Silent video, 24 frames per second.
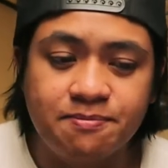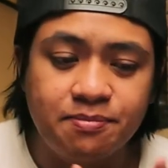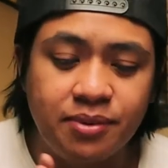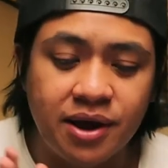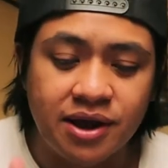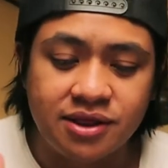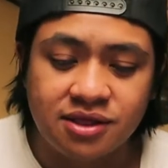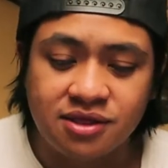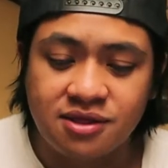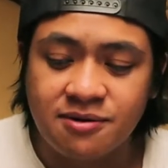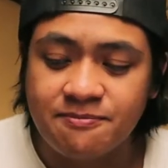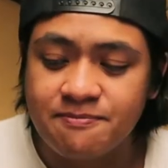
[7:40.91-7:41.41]

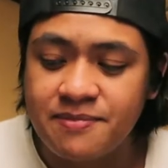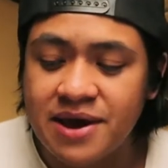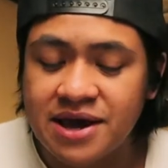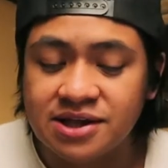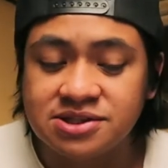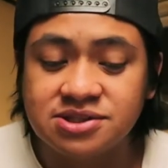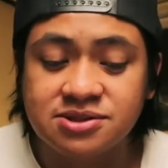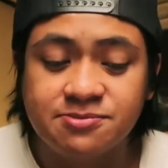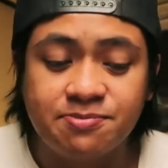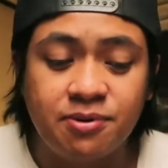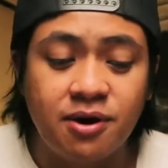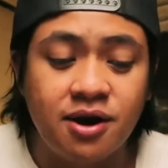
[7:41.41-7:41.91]
but the
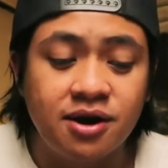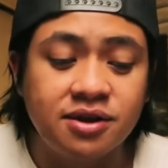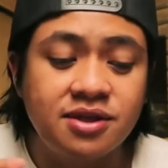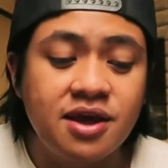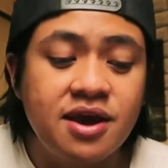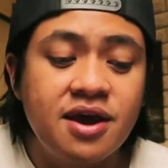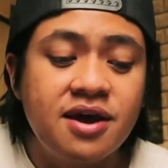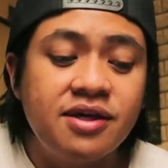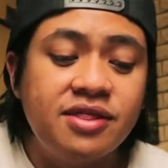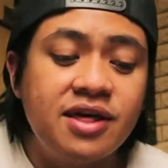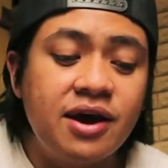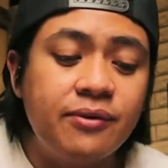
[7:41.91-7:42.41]
best part
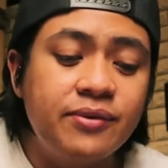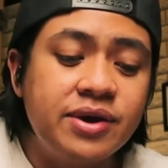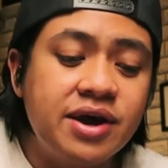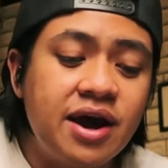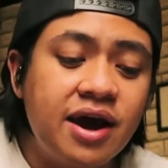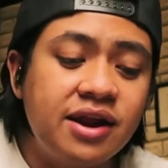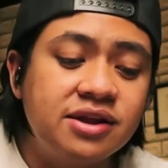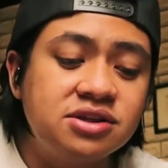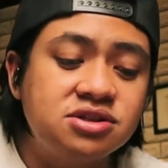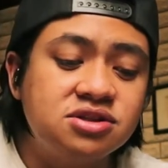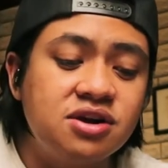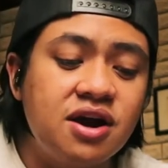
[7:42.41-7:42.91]
that we
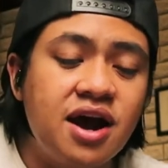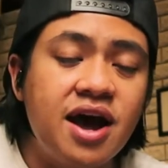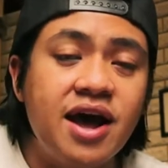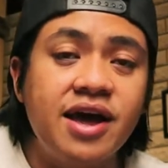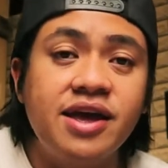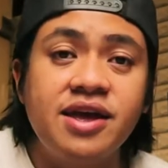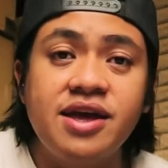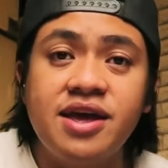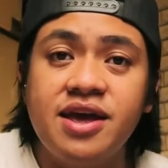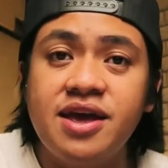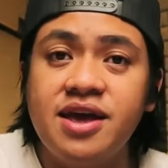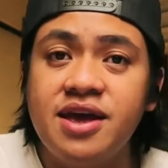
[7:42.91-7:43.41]
got to
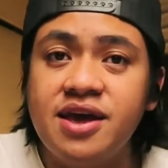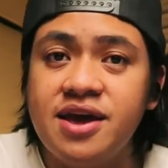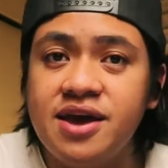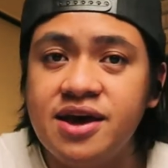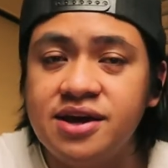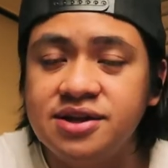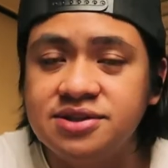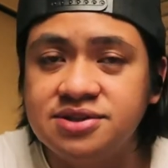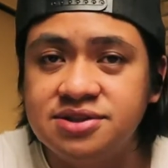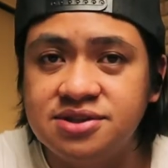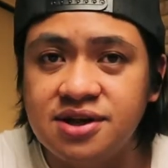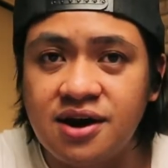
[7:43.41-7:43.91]
try
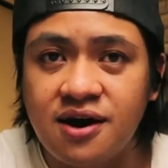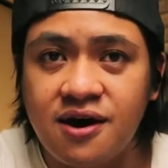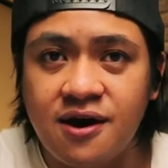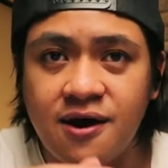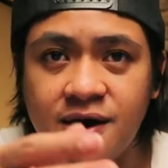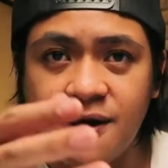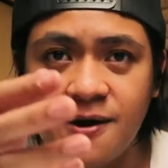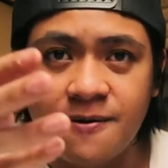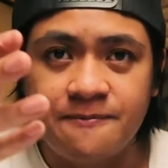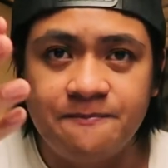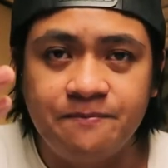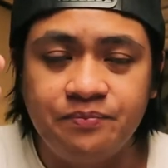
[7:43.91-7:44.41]
is
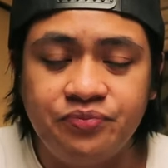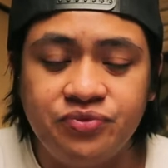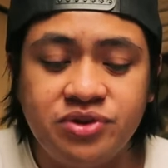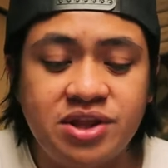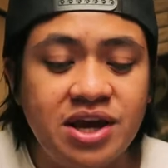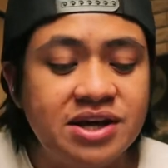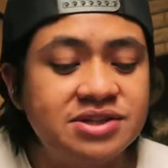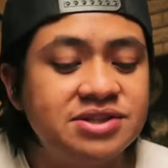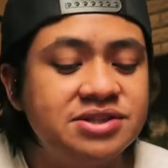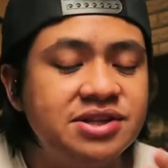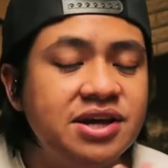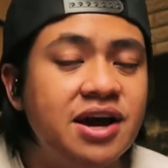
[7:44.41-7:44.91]

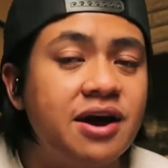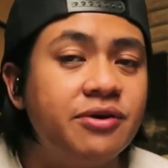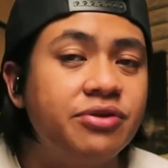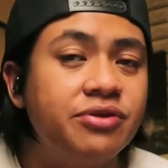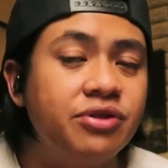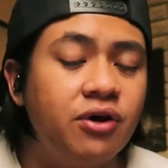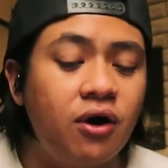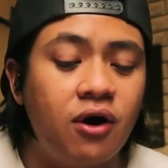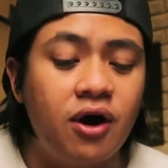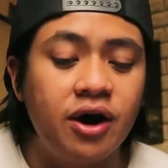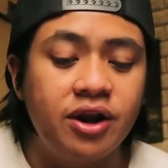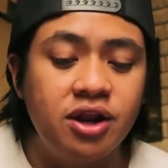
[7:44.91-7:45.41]
testing out
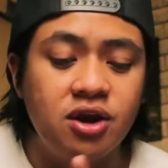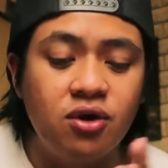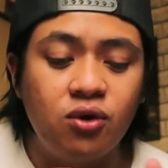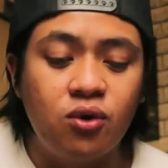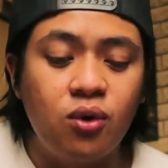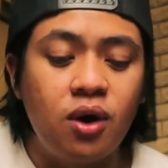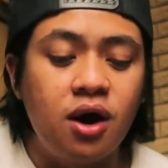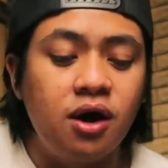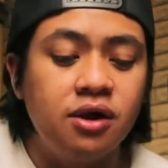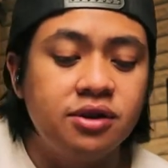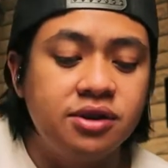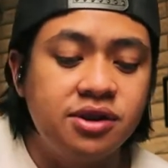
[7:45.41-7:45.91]
the audio
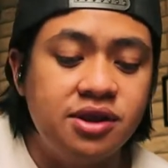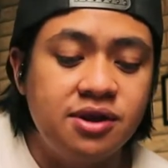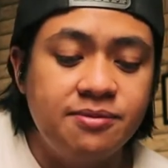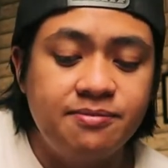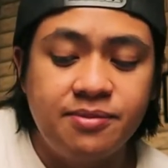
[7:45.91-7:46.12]
quality.